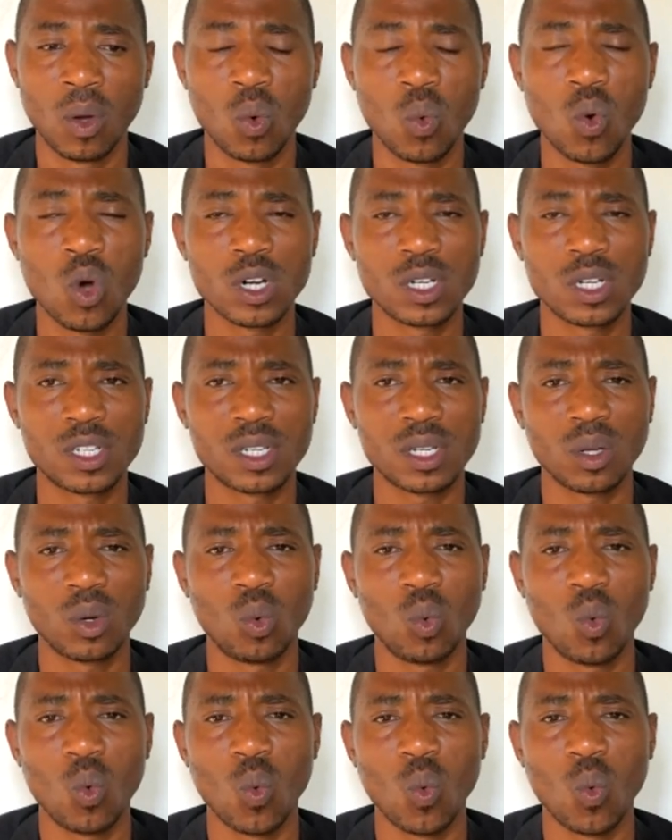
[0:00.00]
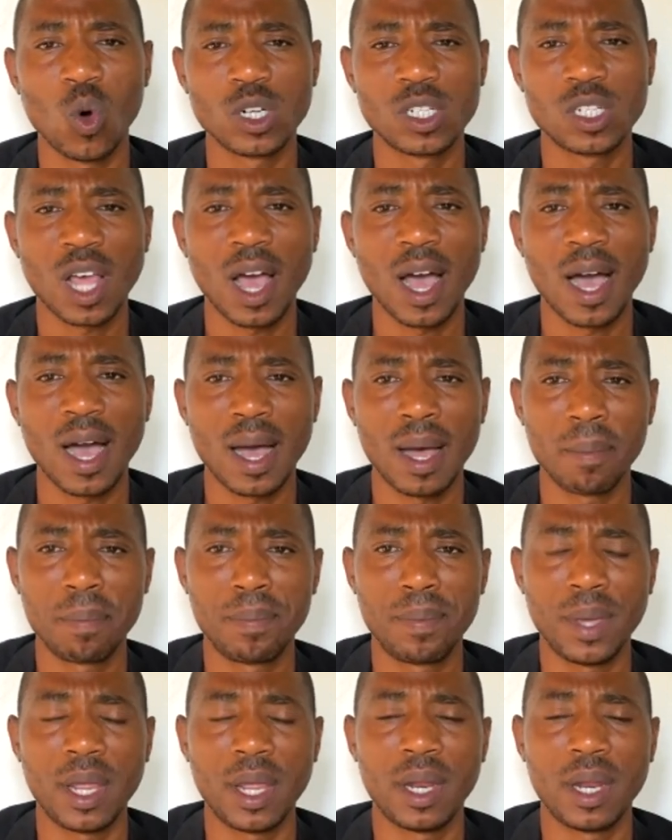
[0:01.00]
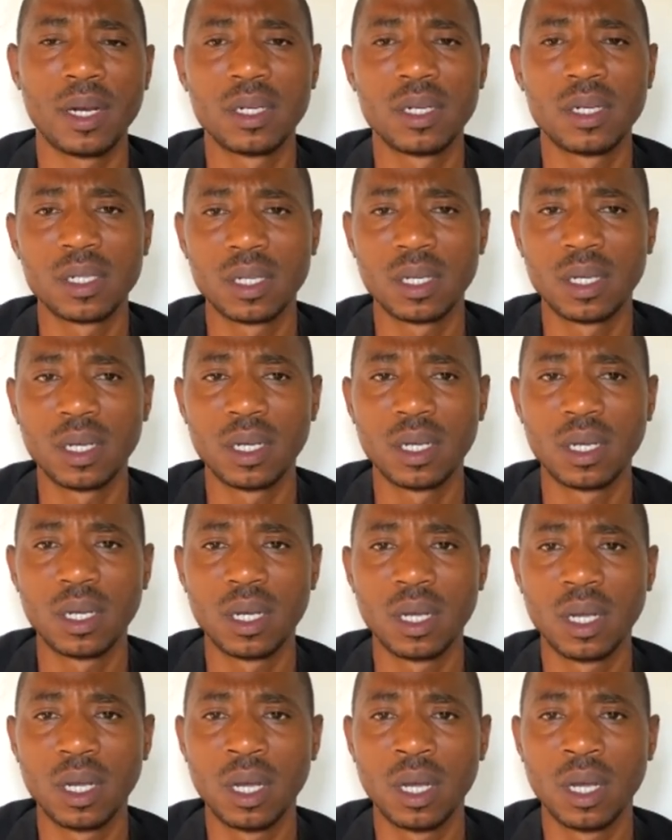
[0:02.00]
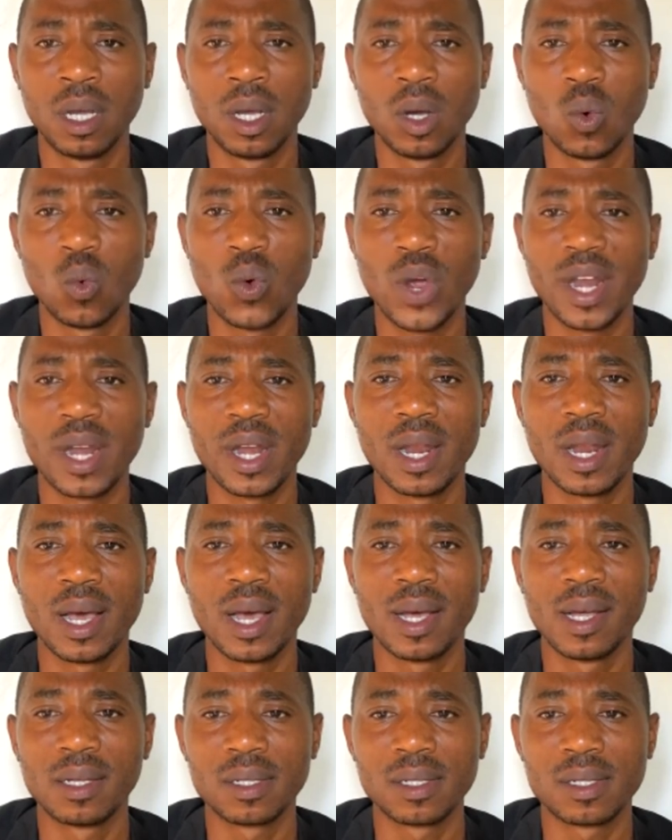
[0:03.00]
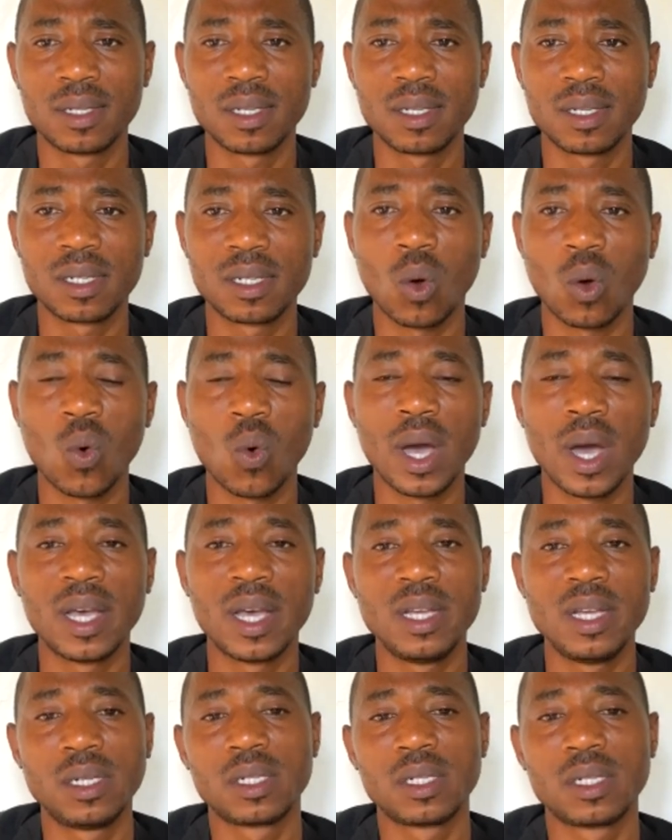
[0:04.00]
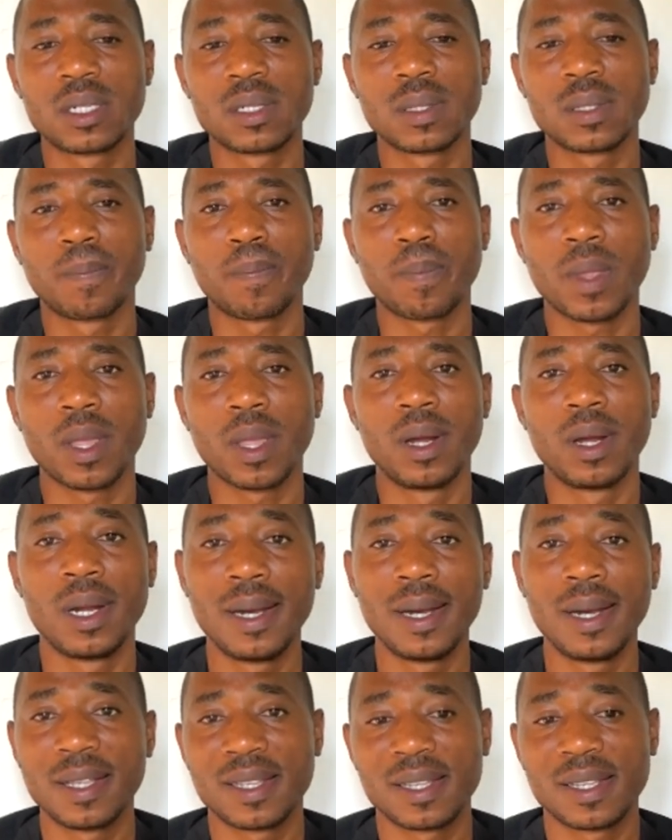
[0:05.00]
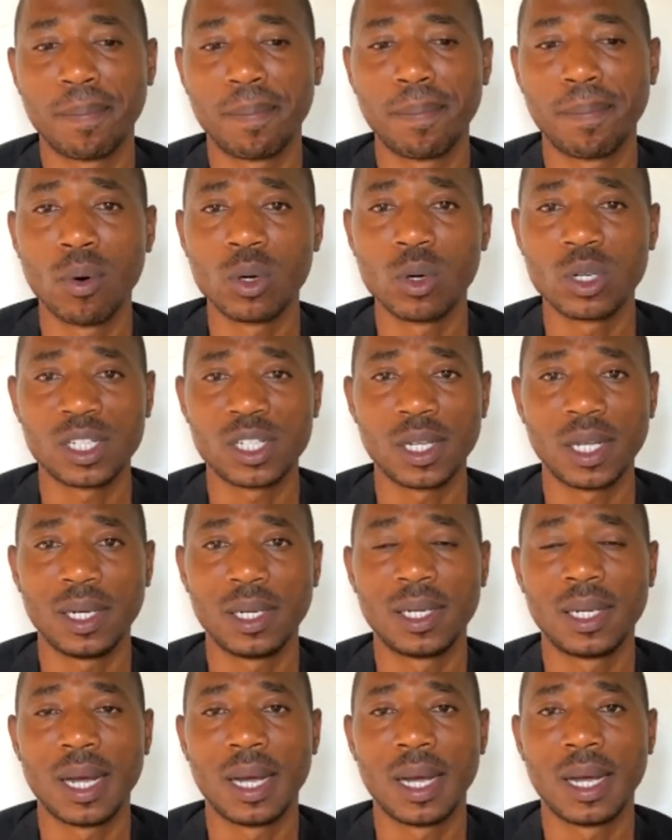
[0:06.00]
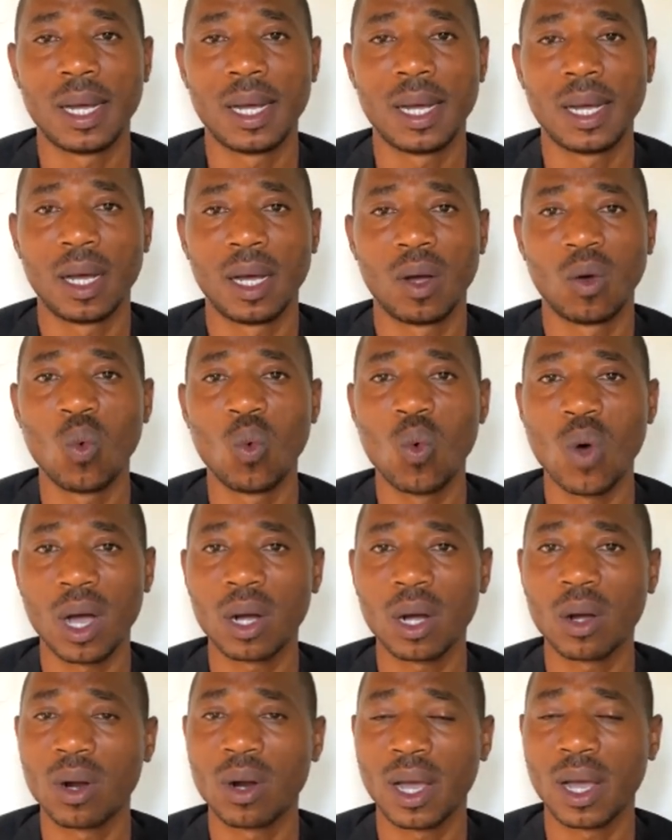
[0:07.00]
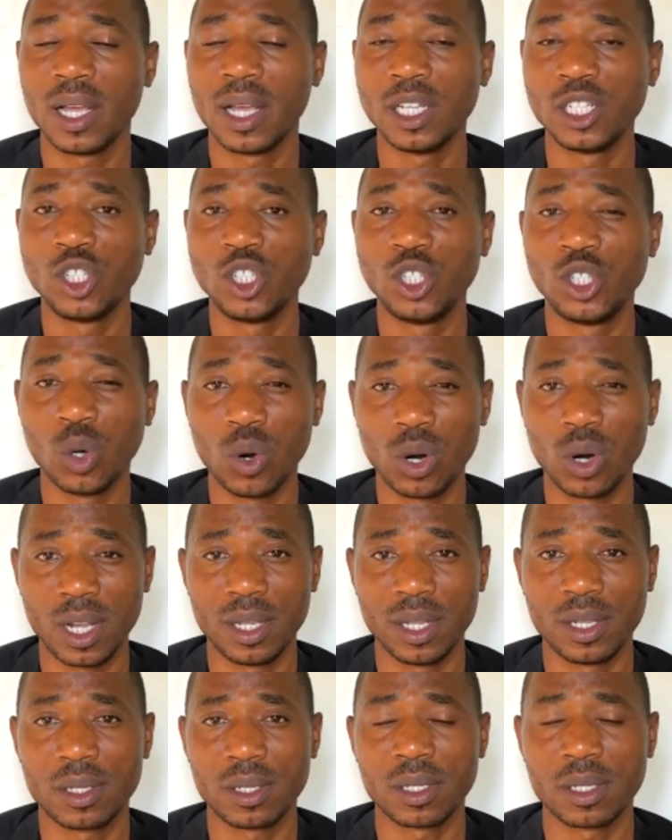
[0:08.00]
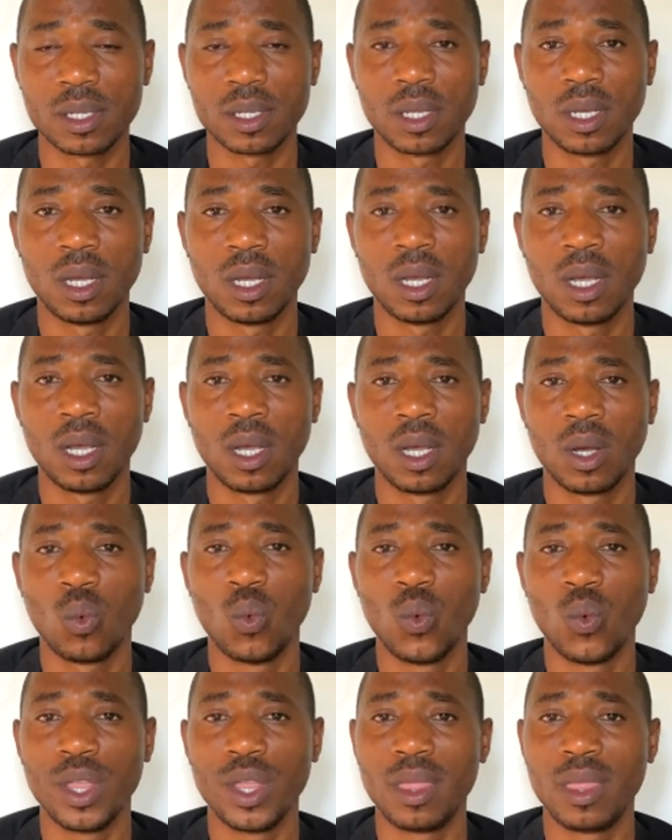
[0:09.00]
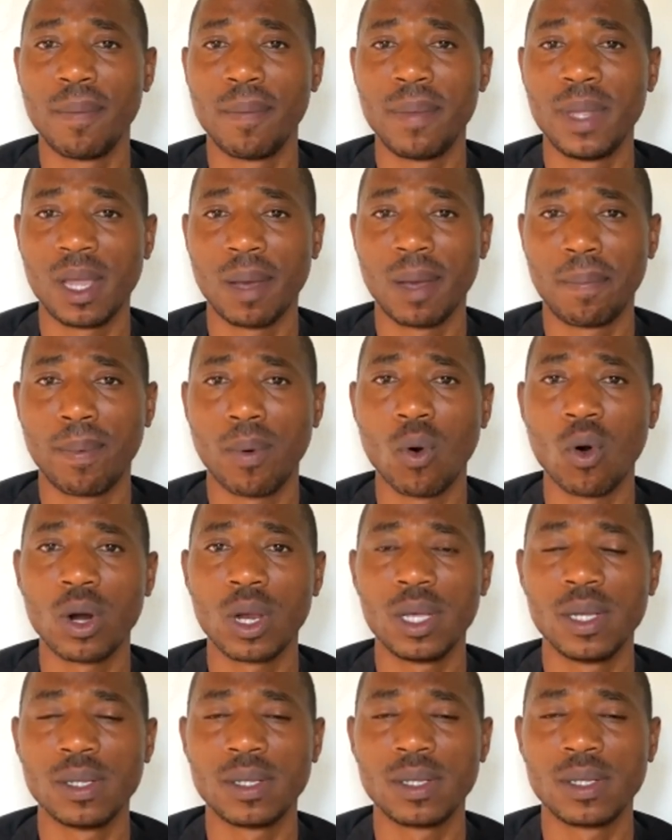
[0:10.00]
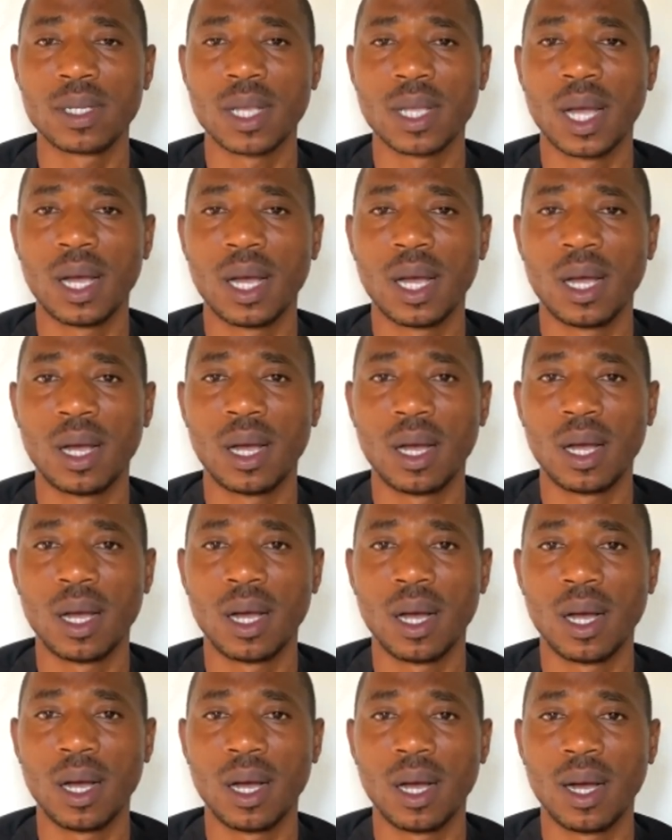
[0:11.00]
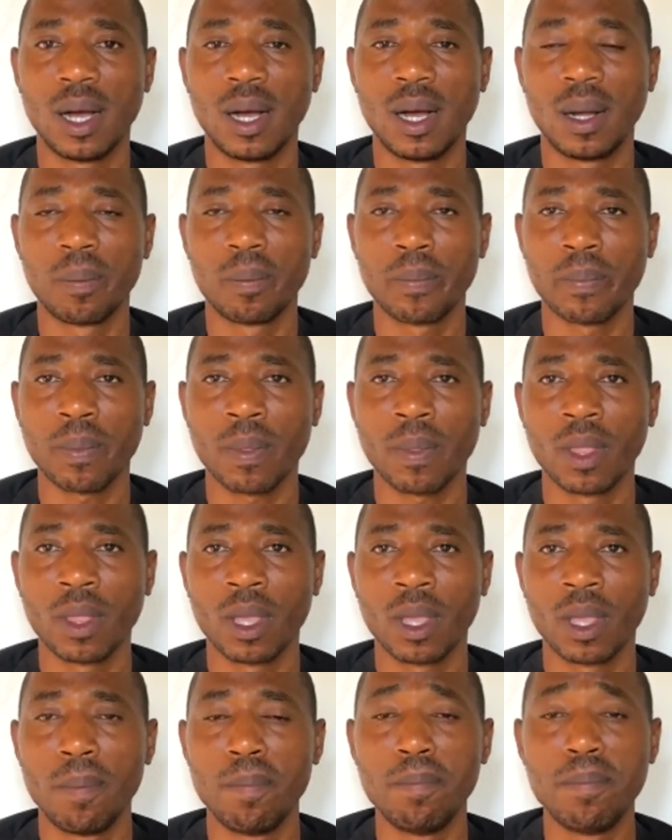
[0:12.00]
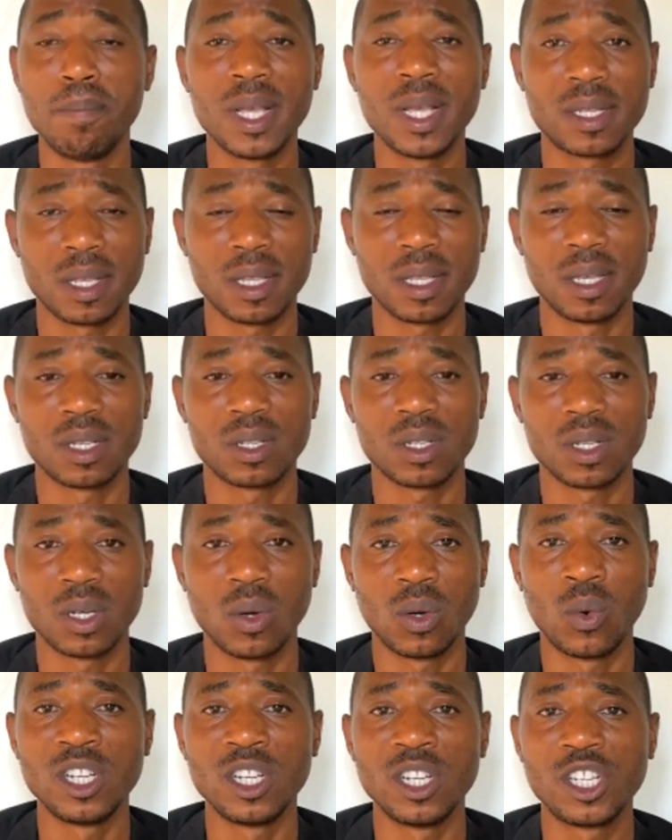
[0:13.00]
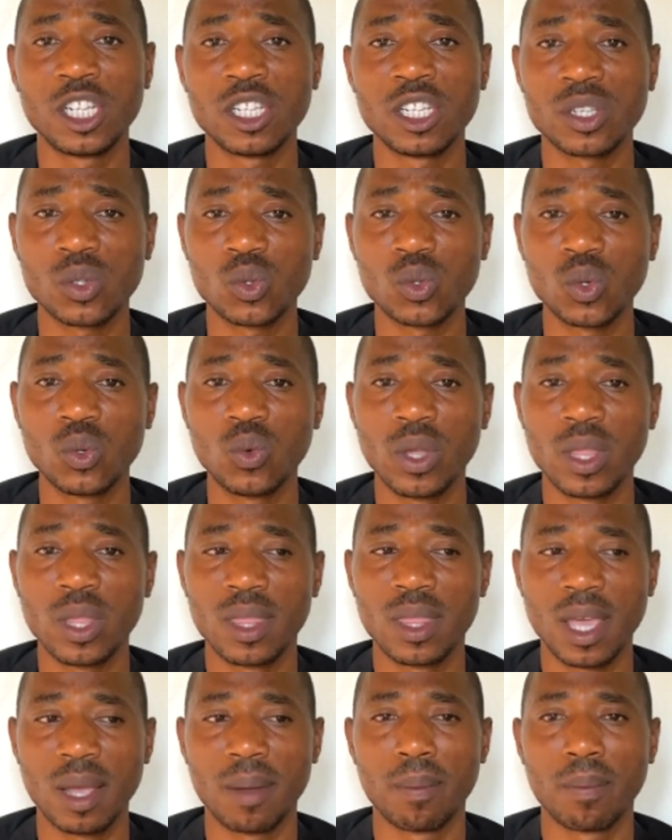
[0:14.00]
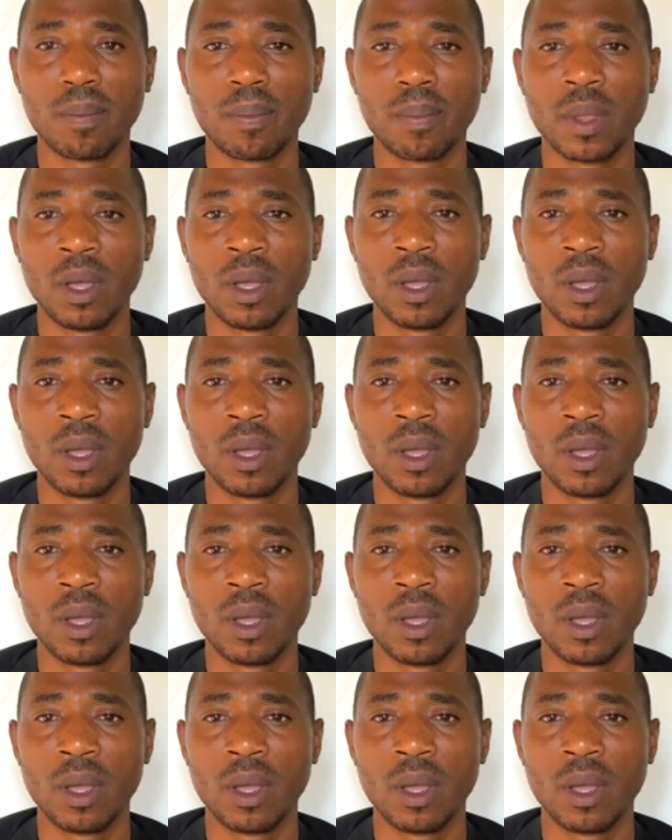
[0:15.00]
what what happened when uh, Sister White really supported uh, Waggoner and Jones with the Minneapolis uh, uh, messages. When she stood with them,